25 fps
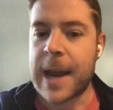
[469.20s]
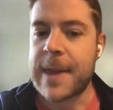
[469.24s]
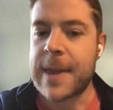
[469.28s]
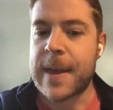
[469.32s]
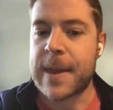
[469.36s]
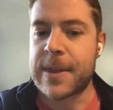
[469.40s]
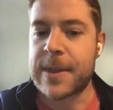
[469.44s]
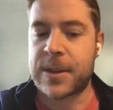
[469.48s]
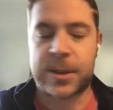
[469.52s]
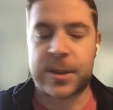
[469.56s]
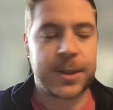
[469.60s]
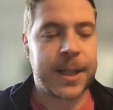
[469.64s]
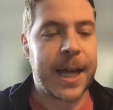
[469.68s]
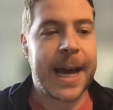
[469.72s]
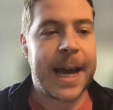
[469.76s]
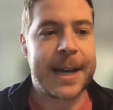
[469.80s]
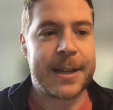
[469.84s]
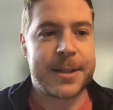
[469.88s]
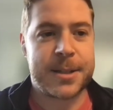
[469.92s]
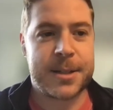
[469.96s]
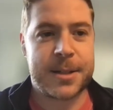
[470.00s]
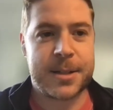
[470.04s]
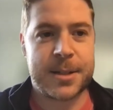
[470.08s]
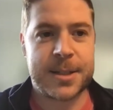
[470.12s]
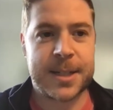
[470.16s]
And then the
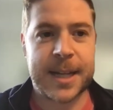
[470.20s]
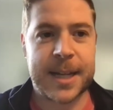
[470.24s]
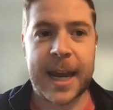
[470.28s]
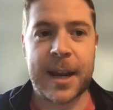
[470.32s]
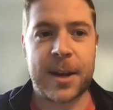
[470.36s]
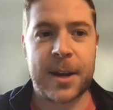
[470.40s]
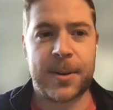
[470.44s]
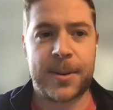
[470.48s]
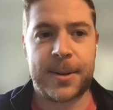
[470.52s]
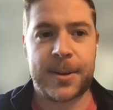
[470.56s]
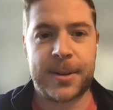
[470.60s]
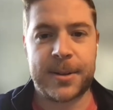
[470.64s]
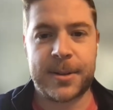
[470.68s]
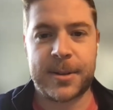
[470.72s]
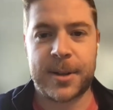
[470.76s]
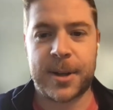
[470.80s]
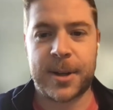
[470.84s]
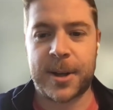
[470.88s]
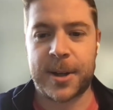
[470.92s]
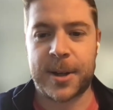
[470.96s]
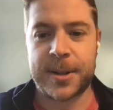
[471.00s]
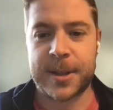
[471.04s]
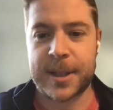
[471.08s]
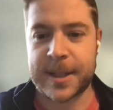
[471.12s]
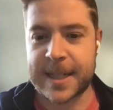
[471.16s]
last scale
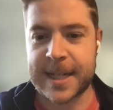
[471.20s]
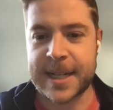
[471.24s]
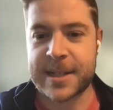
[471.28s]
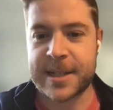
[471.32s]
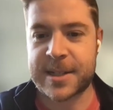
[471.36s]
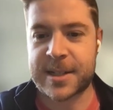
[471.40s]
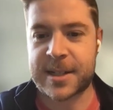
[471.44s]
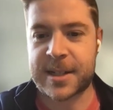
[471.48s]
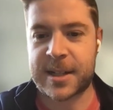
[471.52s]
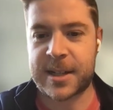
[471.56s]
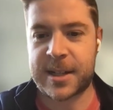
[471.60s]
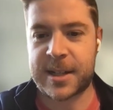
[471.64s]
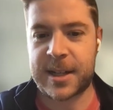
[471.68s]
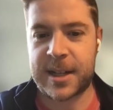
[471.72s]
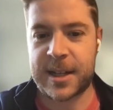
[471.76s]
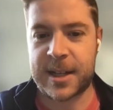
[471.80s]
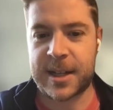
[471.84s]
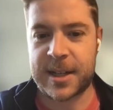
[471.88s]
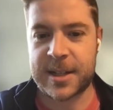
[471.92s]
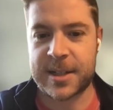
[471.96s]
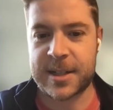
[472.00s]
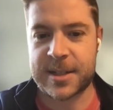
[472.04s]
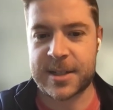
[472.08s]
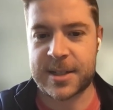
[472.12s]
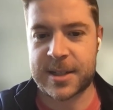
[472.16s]
on the DISC
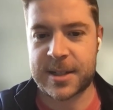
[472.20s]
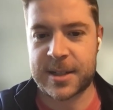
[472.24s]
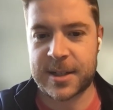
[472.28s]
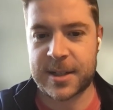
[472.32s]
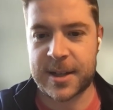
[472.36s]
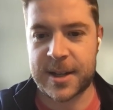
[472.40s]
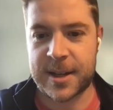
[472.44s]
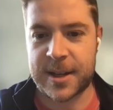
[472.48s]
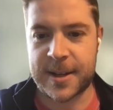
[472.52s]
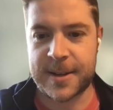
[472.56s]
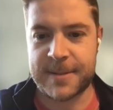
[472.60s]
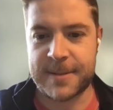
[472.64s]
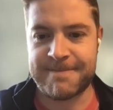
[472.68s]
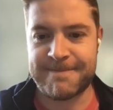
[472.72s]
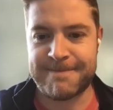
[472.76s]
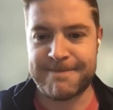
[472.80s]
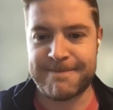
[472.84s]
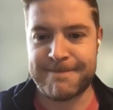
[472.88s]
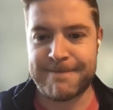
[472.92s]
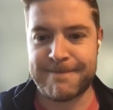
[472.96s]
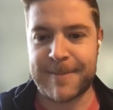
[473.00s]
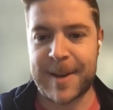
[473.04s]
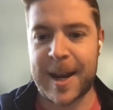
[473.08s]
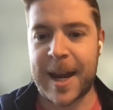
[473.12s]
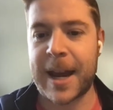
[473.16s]
is
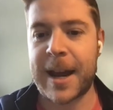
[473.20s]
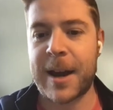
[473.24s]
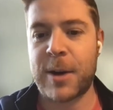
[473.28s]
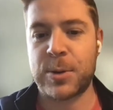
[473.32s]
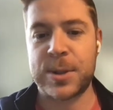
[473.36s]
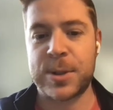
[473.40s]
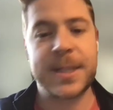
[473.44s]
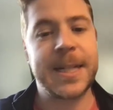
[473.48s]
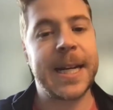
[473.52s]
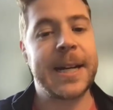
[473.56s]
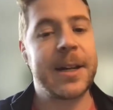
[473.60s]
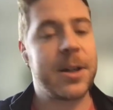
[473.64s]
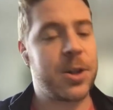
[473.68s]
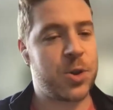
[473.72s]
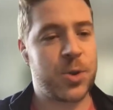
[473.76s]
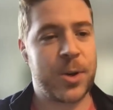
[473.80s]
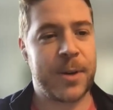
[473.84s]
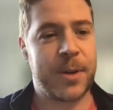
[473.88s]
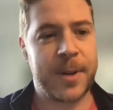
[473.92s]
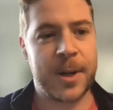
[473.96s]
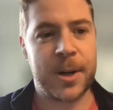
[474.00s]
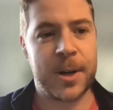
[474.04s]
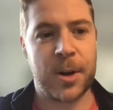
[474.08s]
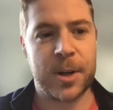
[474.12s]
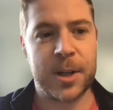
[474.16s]
how
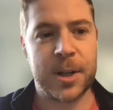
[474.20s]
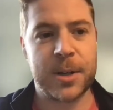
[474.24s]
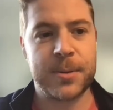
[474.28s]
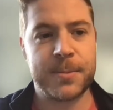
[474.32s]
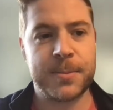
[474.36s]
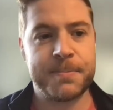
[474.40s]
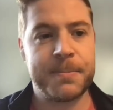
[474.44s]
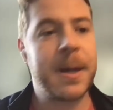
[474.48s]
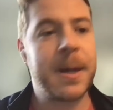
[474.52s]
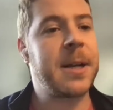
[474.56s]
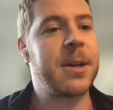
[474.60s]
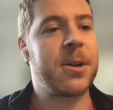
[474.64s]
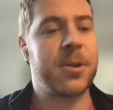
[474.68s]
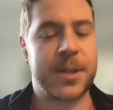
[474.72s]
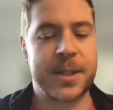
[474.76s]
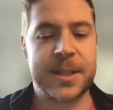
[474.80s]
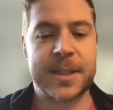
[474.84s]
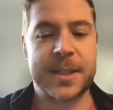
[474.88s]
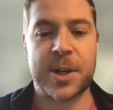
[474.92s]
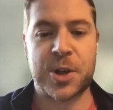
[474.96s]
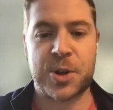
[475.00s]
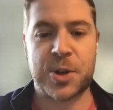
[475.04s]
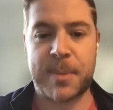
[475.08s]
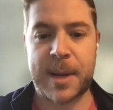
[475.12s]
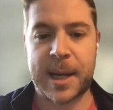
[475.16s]
data-driven are you in your
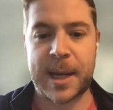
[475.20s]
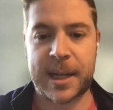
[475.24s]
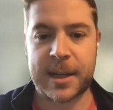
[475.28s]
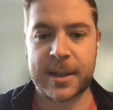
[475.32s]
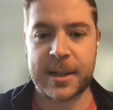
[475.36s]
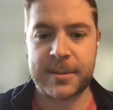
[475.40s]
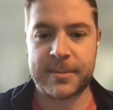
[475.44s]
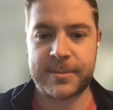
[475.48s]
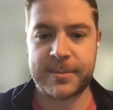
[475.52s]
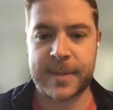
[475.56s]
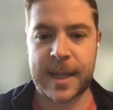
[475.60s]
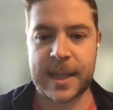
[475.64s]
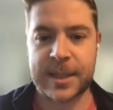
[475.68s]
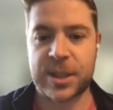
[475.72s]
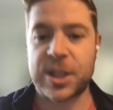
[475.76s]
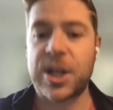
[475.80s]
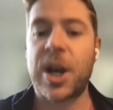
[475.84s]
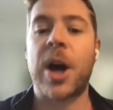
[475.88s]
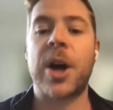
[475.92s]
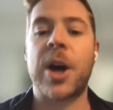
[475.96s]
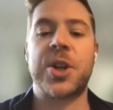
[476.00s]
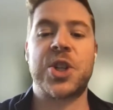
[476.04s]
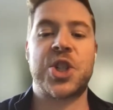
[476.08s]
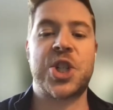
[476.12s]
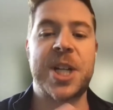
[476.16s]
decision making? That's
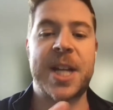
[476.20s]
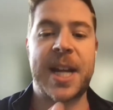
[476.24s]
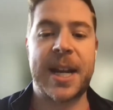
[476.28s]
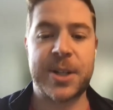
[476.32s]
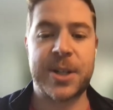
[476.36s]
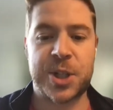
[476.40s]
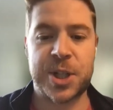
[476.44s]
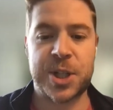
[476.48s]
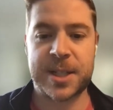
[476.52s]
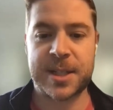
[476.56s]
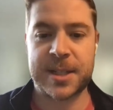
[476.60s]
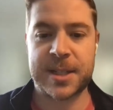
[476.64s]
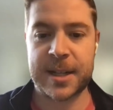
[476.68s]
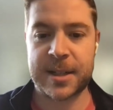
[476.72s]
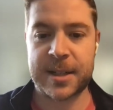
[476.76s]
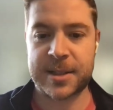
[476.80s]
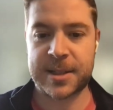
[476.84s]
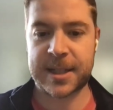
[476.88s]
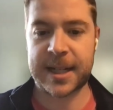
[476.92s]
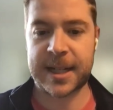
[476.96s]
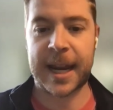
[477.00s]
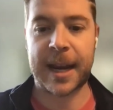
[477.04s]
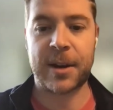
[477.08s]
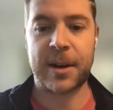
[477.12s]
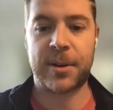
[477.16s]
conscientiousness
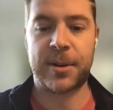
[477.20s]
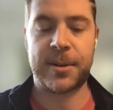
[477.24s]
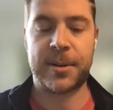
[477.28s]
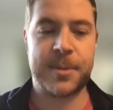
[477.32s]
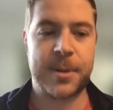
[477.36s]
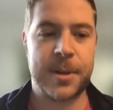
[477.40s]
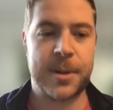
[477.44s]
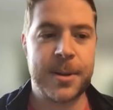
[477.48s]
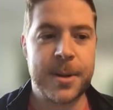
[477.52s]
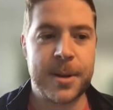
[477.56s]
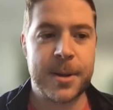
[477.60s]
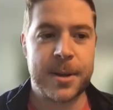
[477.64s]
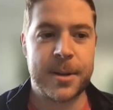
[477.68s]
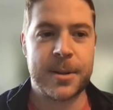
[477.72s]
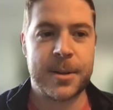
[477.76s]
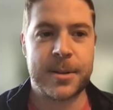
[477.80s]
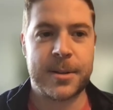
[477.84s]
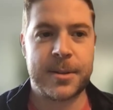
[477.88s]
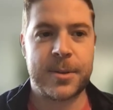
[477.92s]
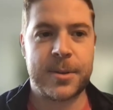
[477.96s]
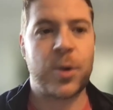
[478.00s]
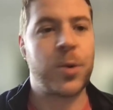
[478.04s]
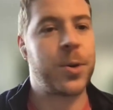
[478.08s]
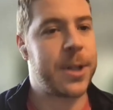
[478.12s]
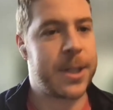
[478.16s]
scale,
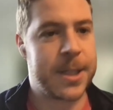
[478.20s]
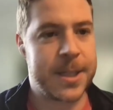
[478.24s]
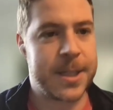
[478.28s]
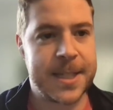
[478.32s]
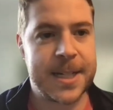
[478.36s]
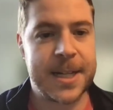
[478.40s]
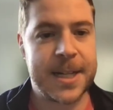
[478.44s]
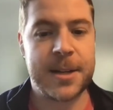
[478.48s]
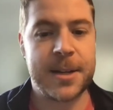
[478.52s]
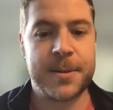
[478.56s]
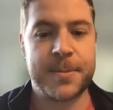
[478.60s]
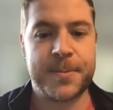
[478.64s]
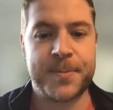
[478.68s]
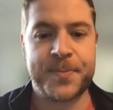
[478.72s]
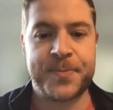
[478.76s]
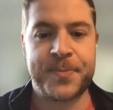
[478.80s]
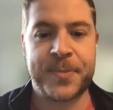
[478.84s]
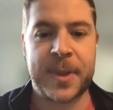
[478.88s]
or the C.